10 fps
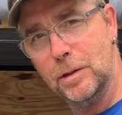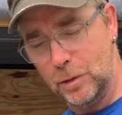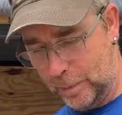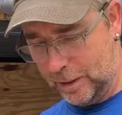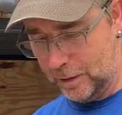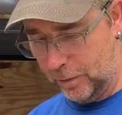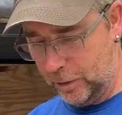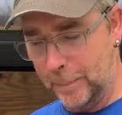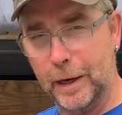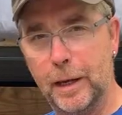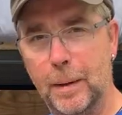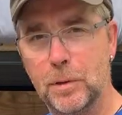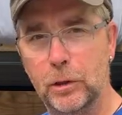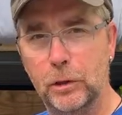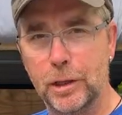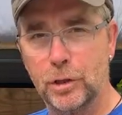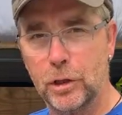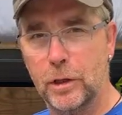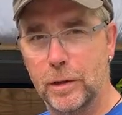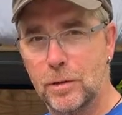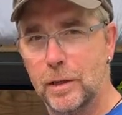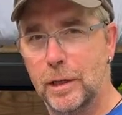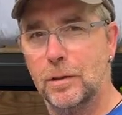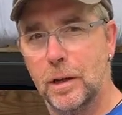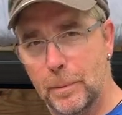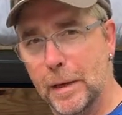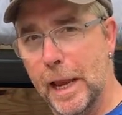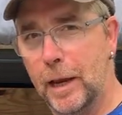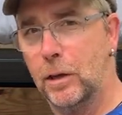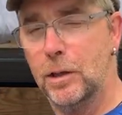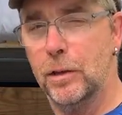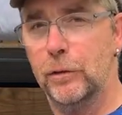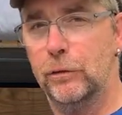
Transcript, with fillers: just because I wanna make absolutely sure this thing is gonna be anchored to the